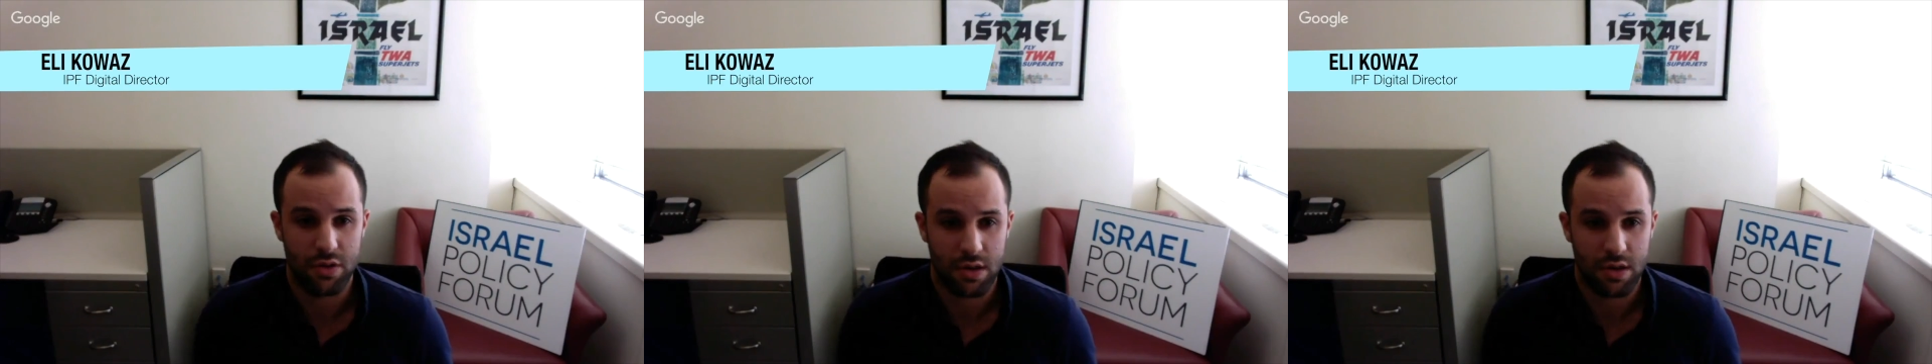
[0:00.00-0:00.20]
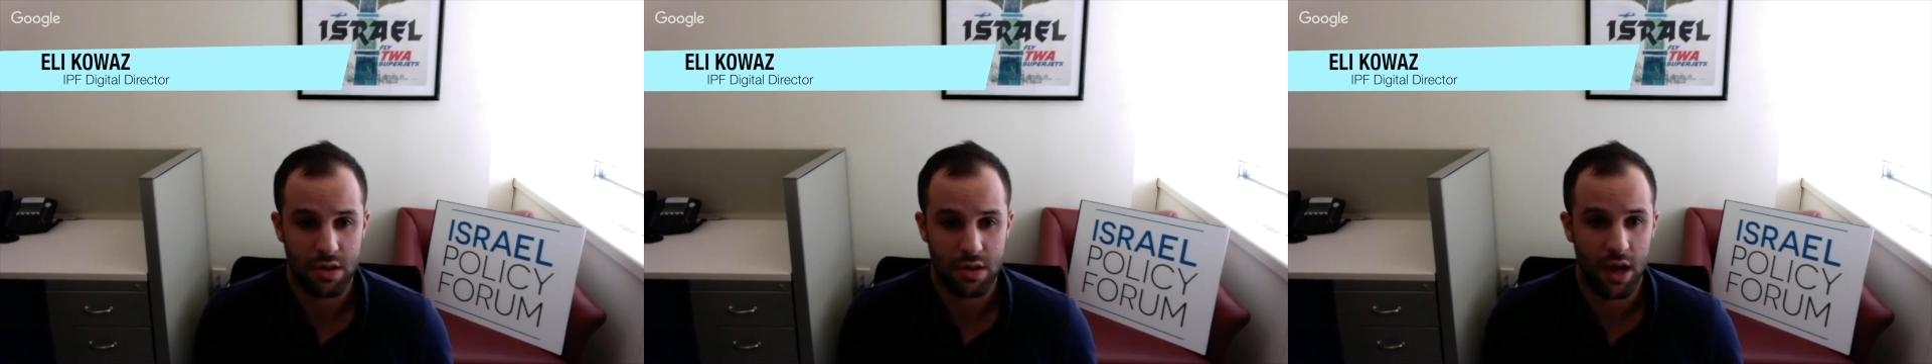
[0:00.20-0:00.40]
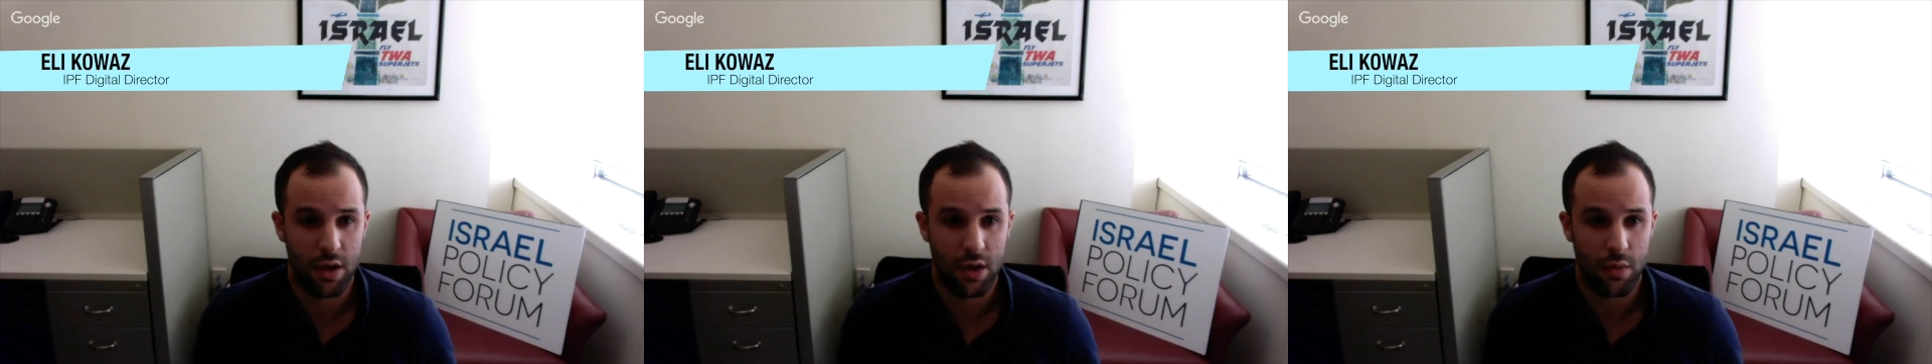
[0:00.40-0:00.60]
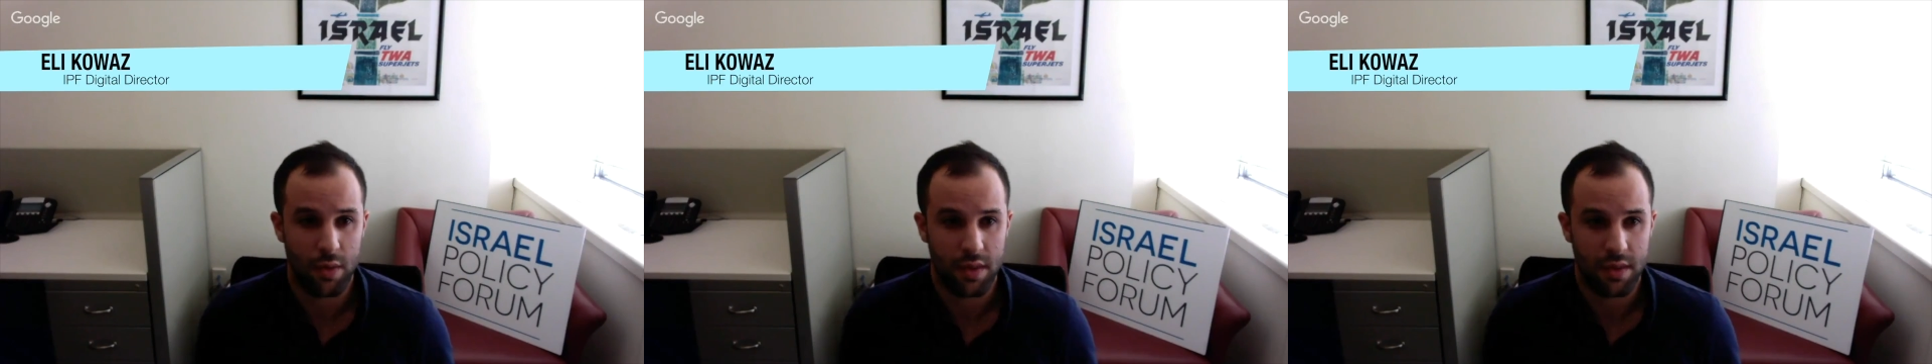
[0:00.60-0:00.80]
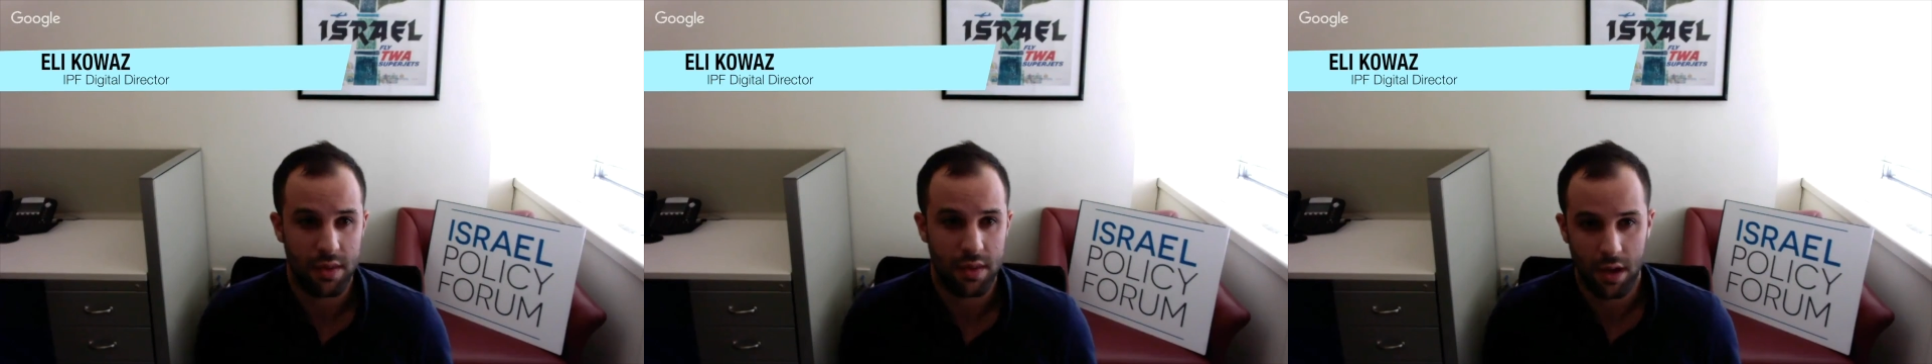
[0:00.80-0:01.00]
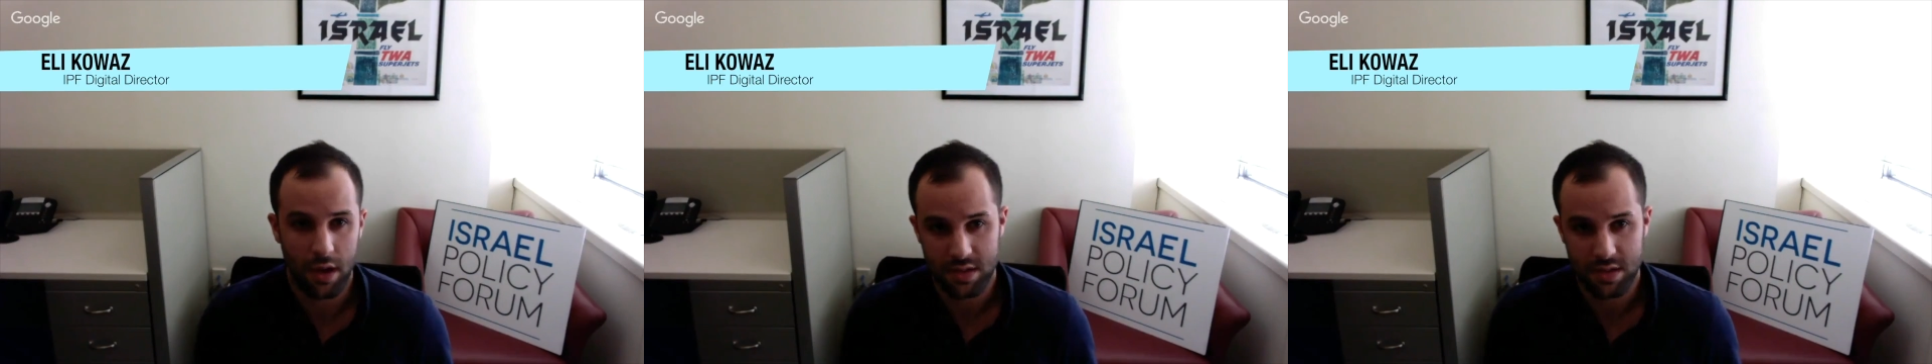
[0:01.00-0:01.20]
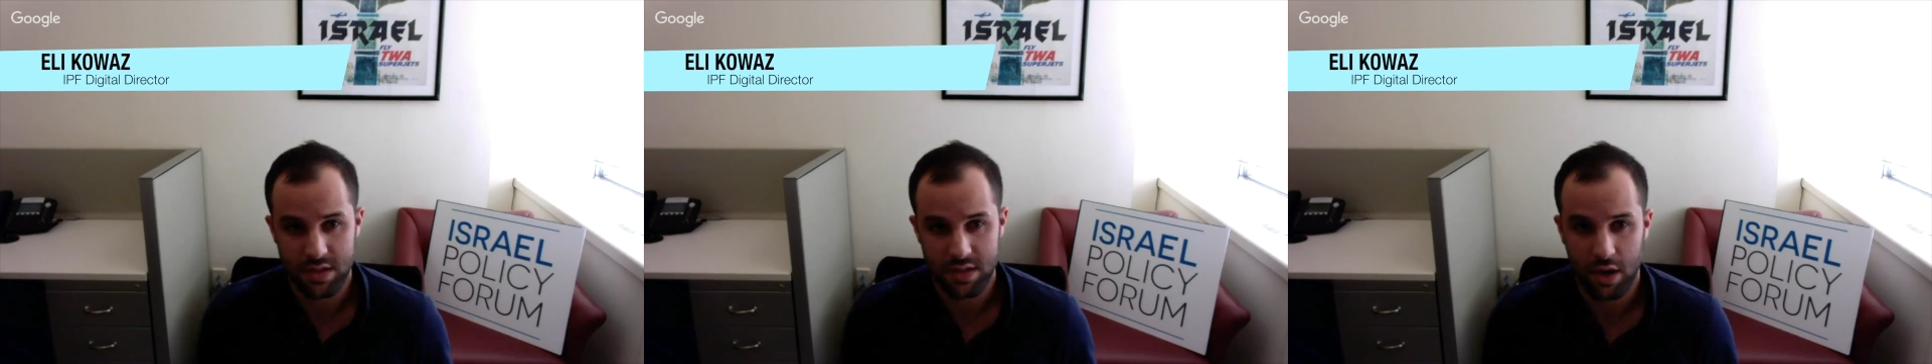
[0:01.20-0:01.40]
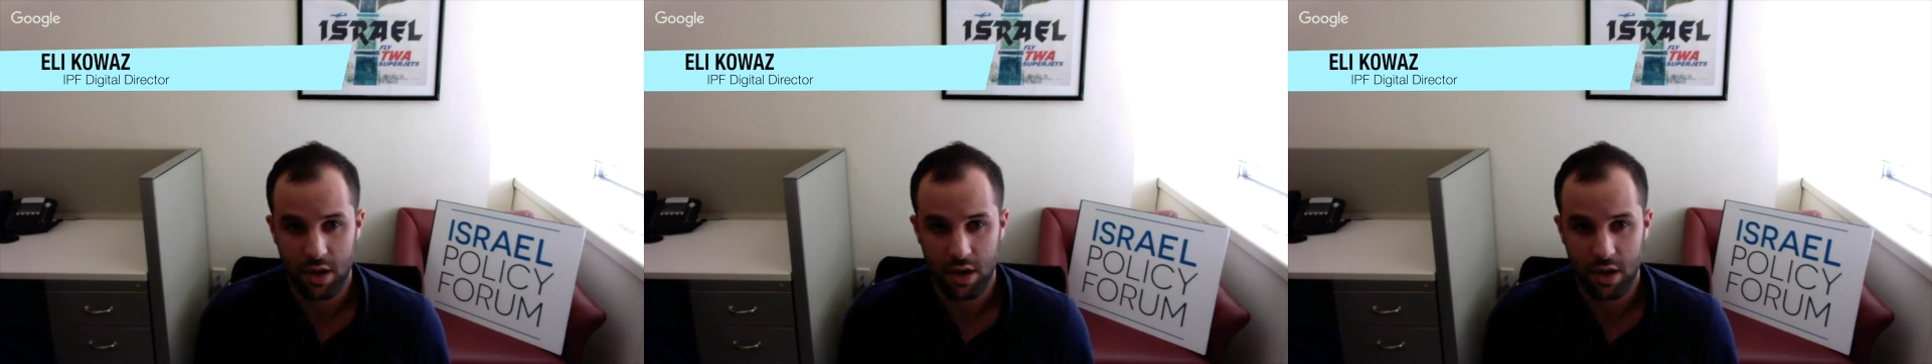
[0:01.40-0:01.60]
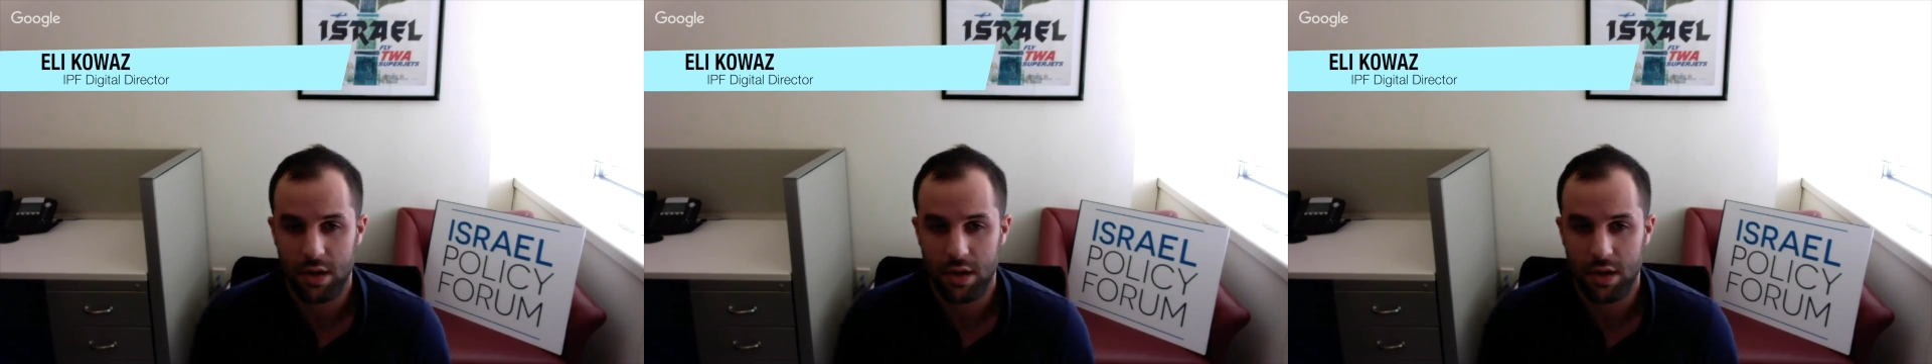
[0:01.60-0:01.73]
in Israel today with the